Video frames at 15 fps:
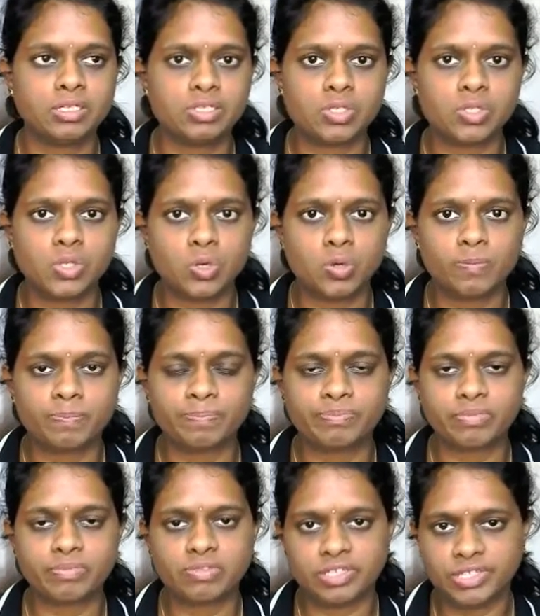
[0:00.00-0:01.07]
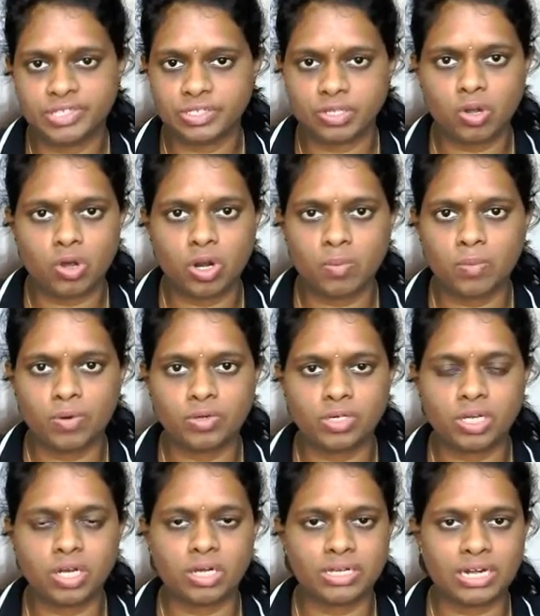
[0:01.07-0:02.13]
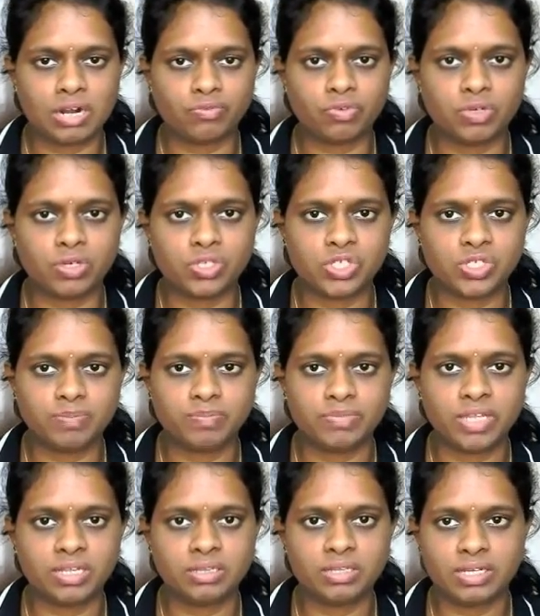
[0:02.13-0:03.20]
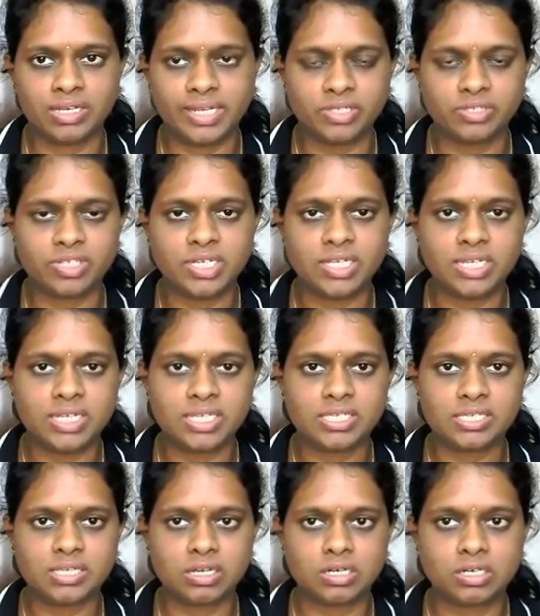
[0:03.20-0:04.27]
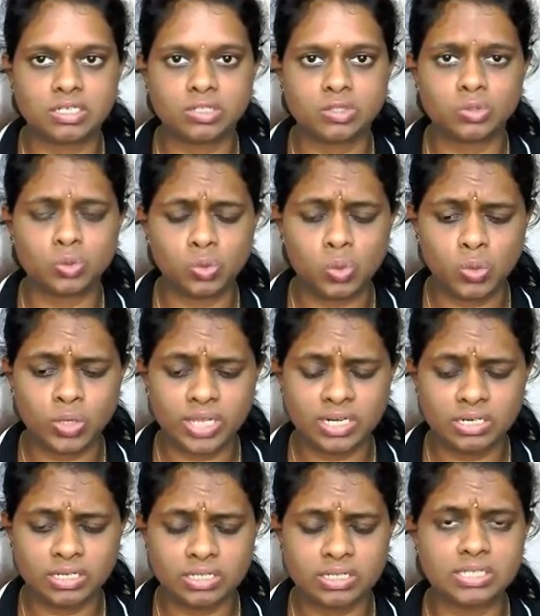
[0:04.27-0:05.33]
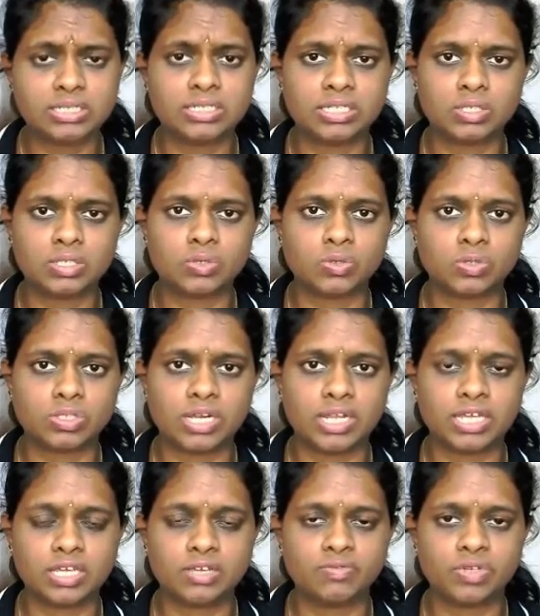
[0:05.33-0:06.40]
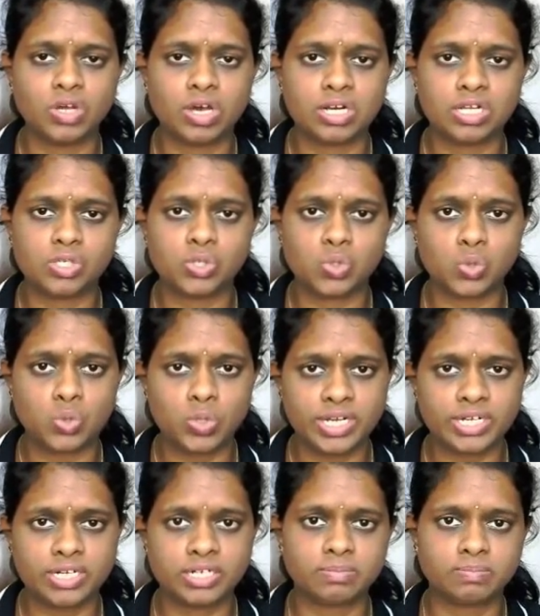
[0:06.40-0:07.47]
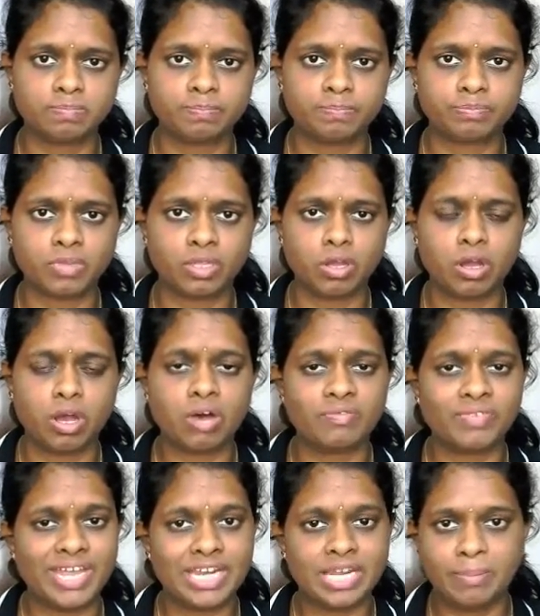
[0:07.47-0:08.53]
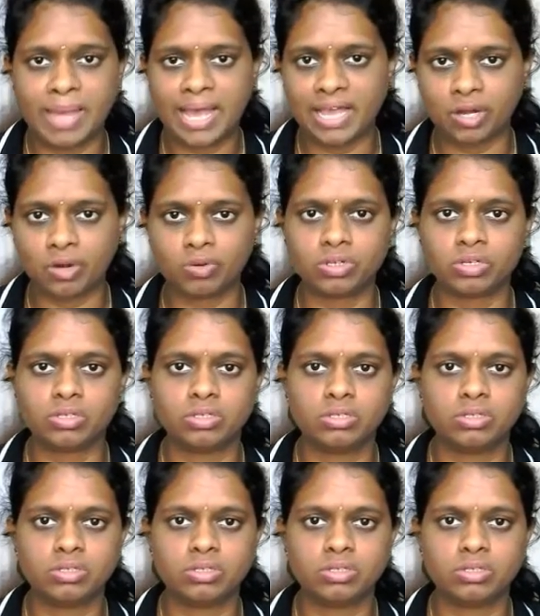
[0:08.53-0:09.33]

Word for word: So this is all about uh, graphology. Then the next thing is uh, who can learn this course? Like if you are a student of any background,